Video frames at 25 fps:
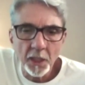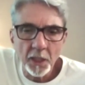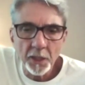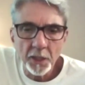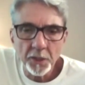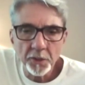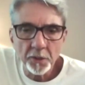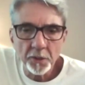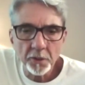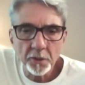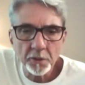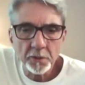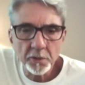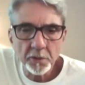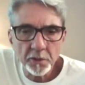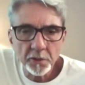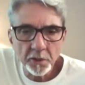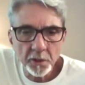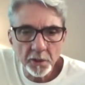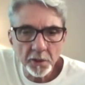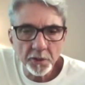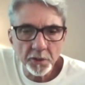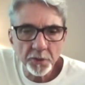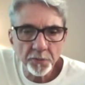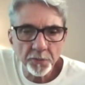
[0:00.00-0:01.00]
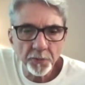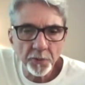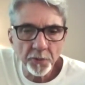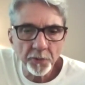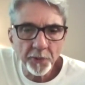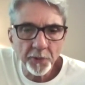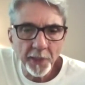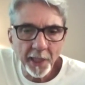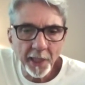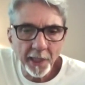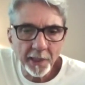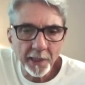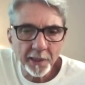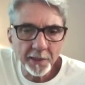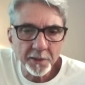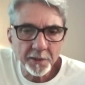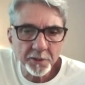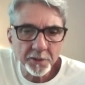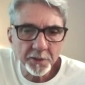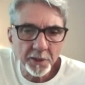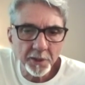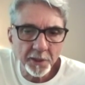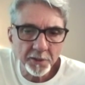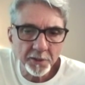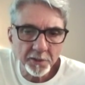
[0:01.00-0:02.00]
your search for
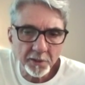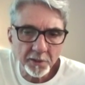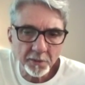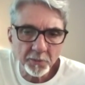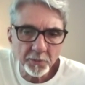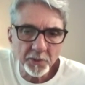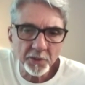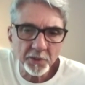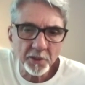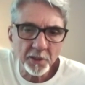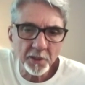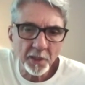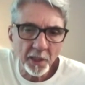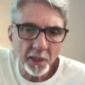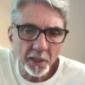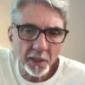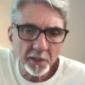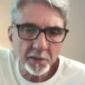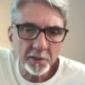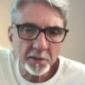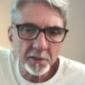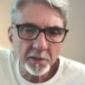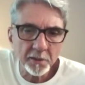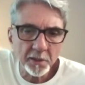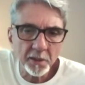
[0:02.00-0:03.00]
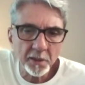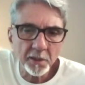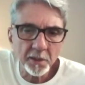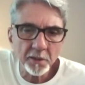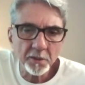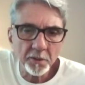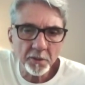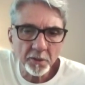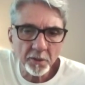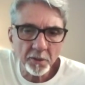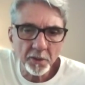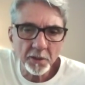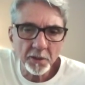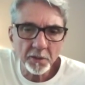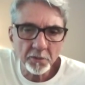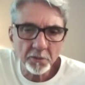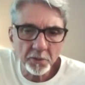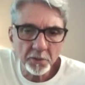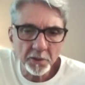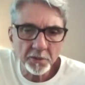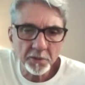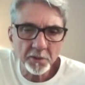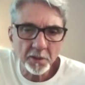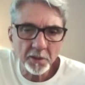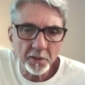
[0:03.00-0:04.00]
reality as something other than your
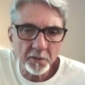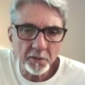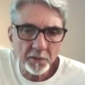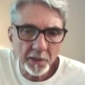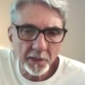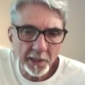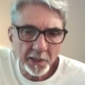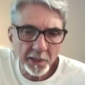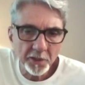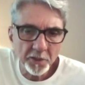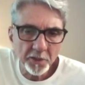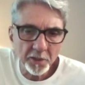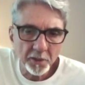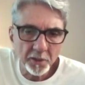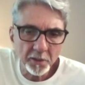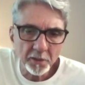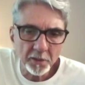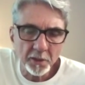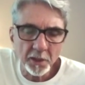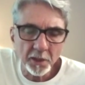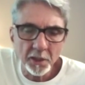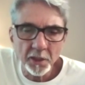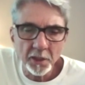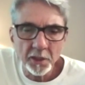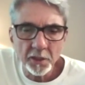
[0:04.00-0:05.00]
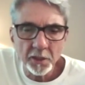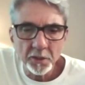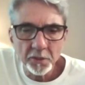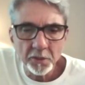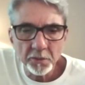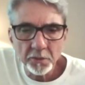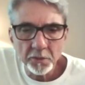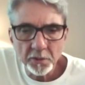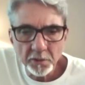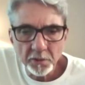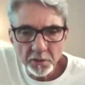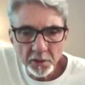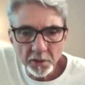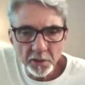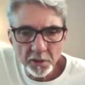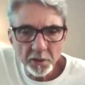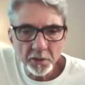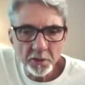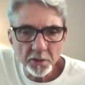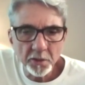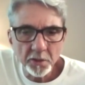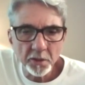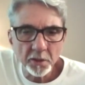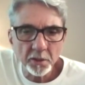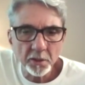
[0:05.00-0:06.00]
intrinsic nature to a
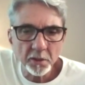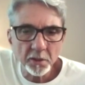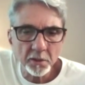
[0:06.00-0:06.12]
search